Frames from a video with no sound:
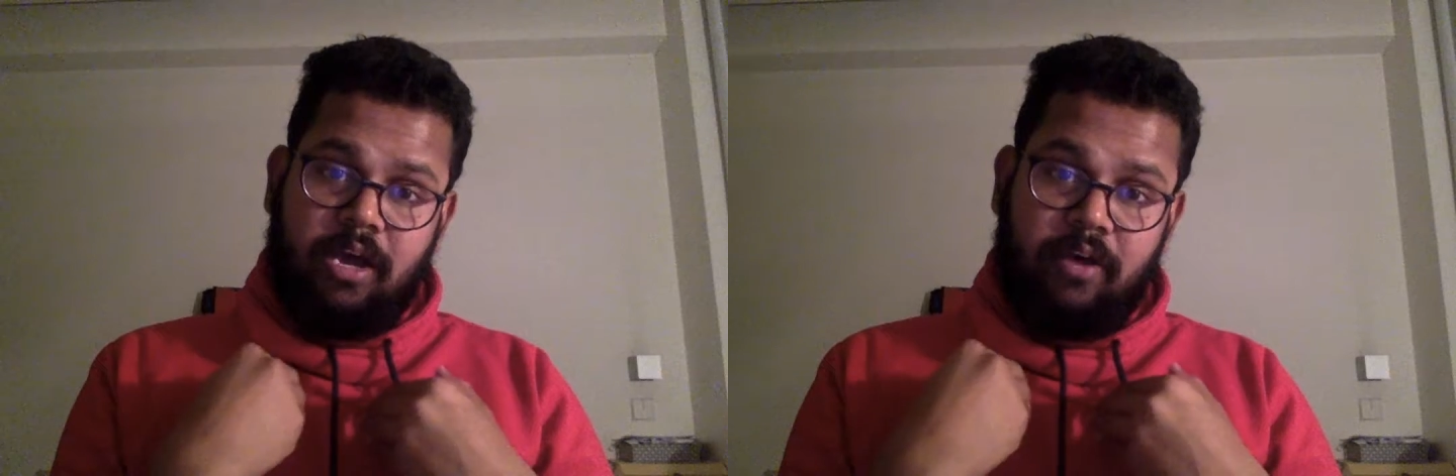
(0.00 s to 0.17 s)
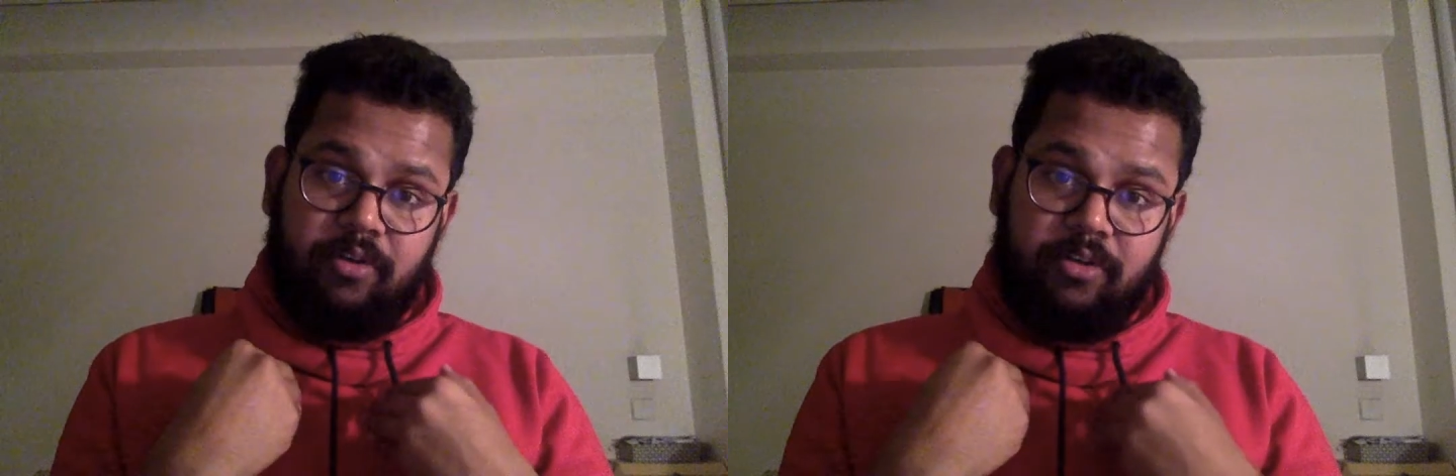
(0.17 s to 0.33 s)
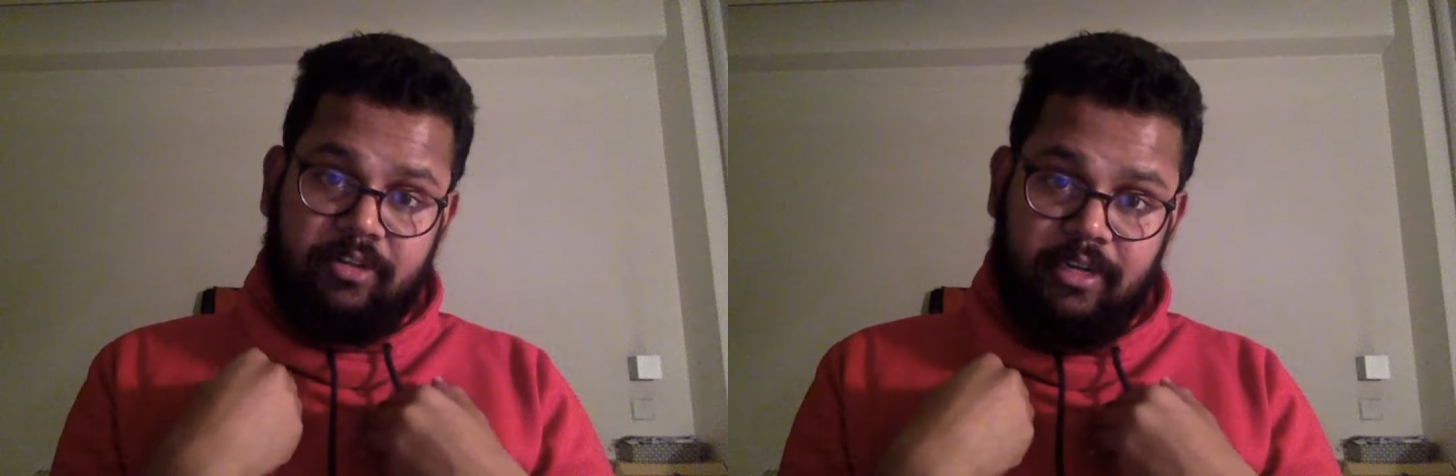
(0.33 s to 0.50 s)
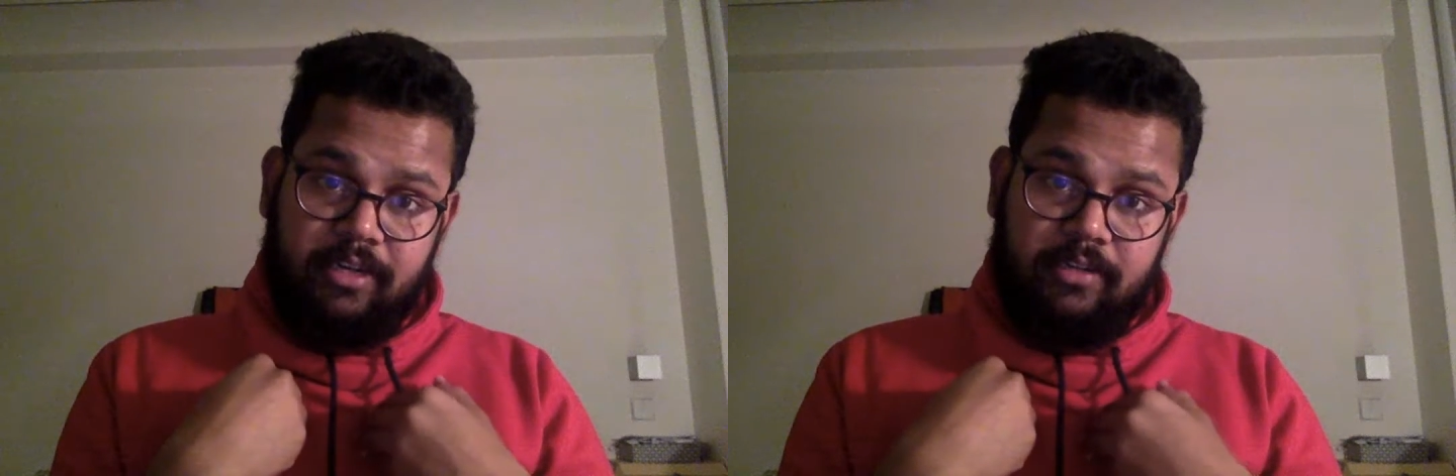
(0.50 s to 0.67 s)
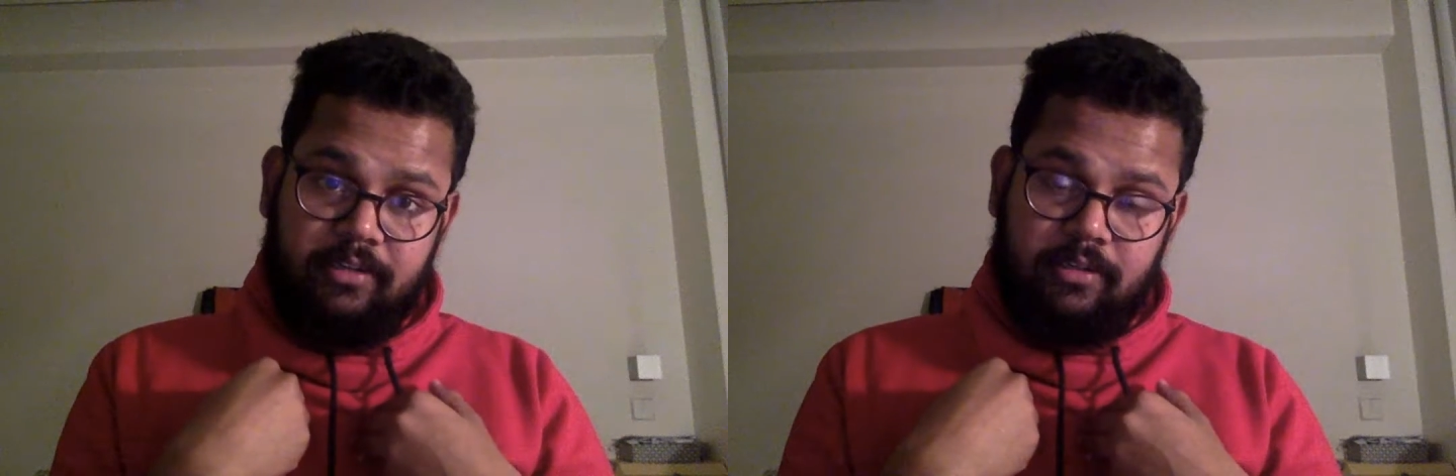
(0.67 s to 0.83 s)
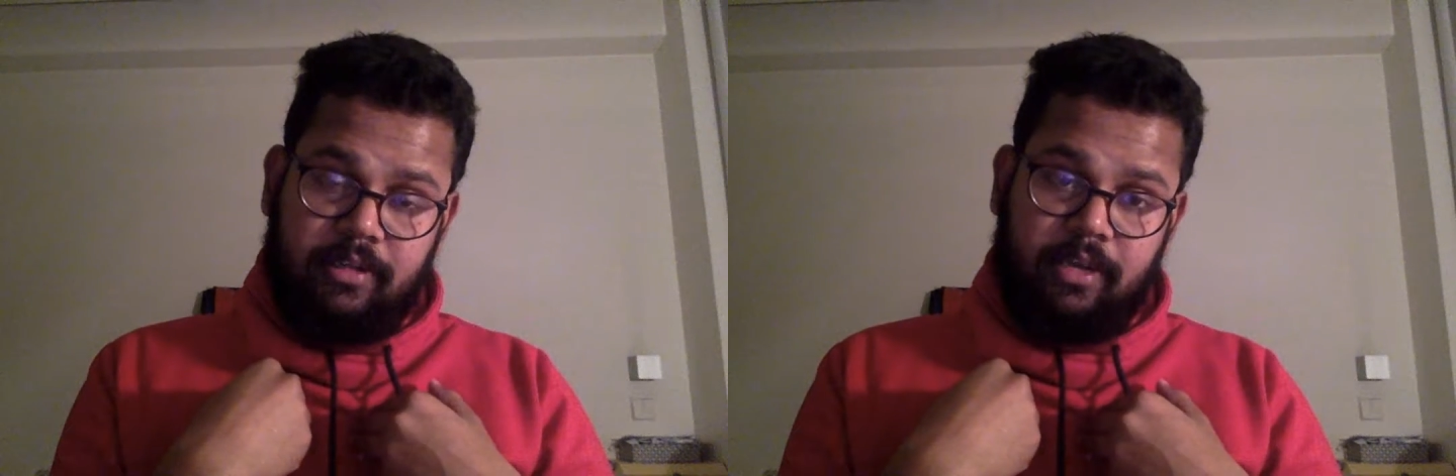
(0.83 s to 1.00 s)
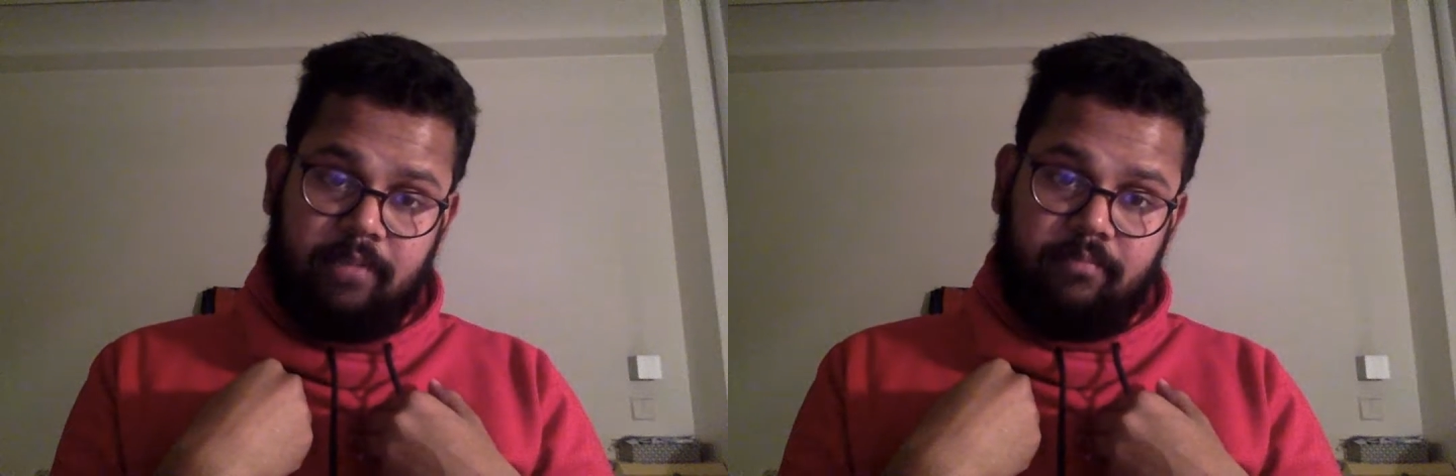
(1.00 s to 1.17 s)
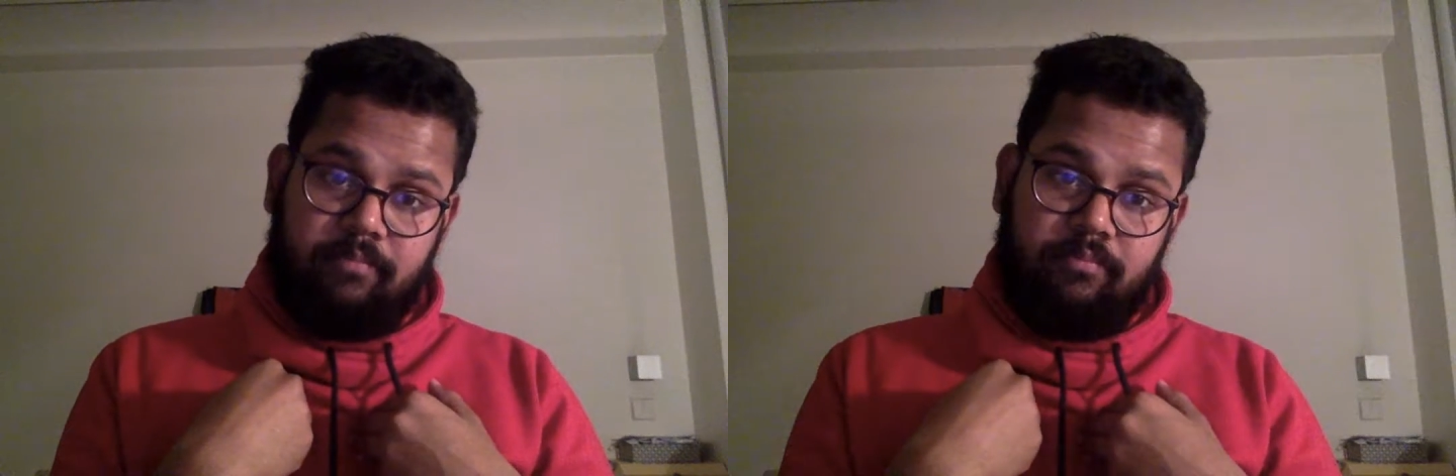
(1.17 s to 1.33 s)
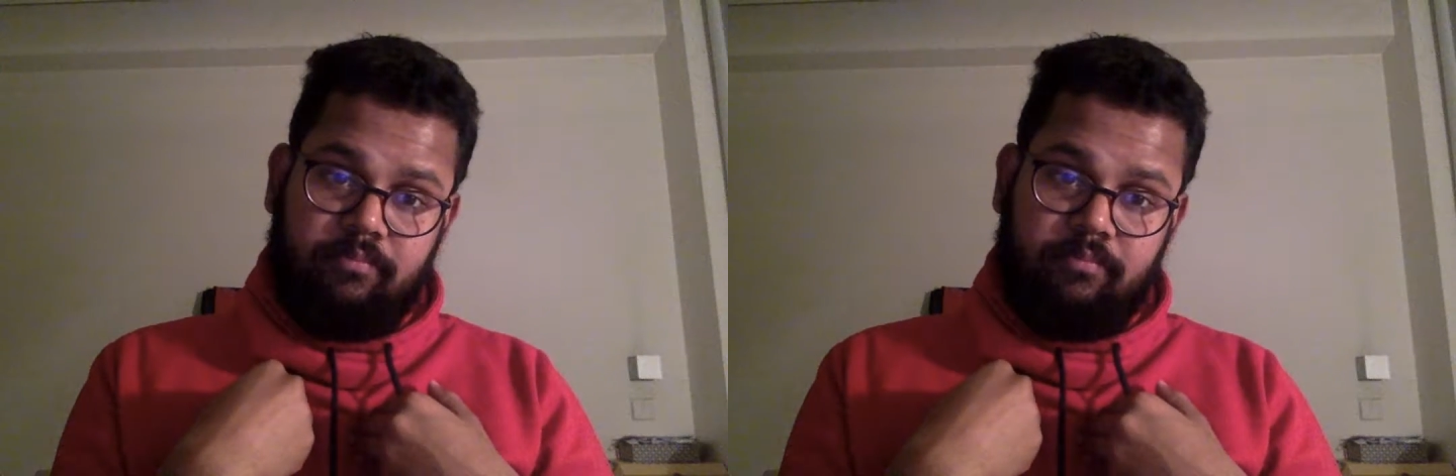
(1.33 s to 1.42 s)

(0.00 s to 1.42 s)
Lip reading: our traditional game.